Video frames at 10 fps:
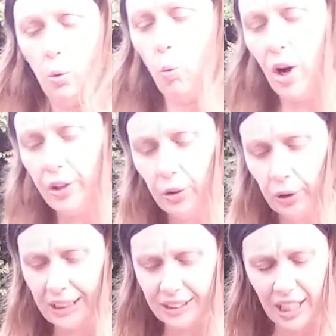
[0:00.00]
while
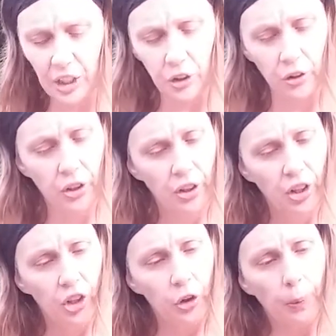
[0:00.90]
it's like your
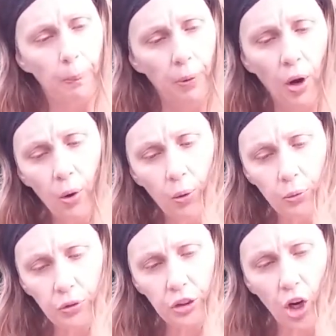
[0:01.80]

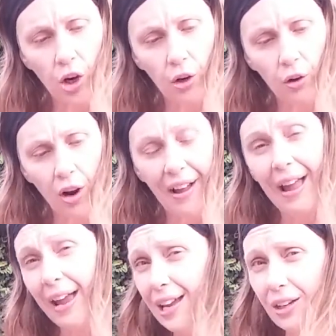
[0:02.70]
bones are a
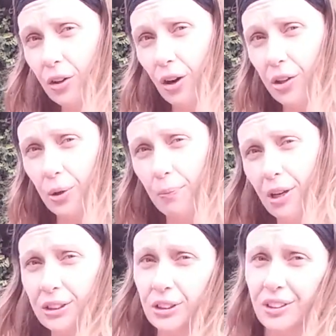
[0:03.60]
hanger and your
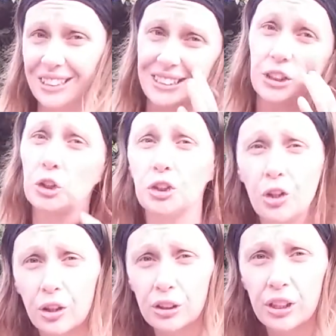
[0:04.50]
muscle is the
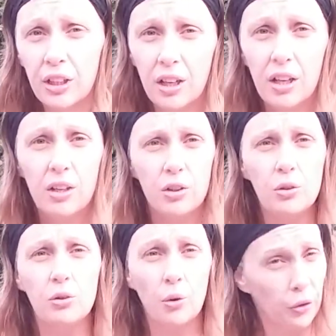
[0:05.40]
shirt.
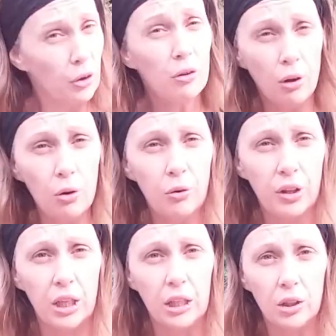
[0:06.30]
Or the
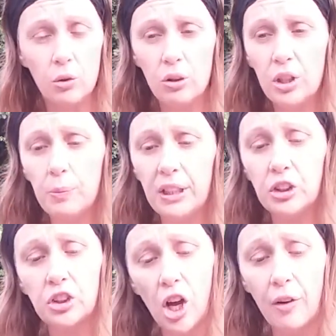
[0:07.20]
clothing. You need to be
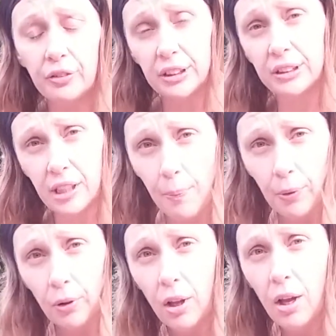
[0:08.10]
soft and
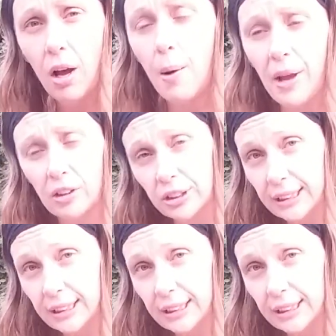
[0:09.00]
supple. About